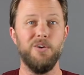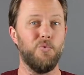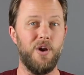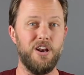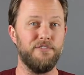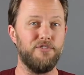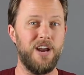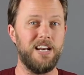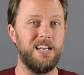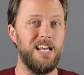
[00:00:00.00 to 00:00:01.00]
Run it for
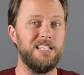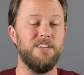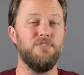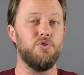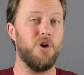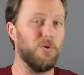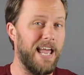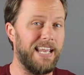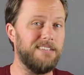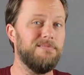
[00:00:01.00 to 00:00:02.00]
ninety days, and if you don't
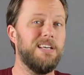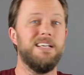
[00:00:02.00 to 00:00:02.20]
like it,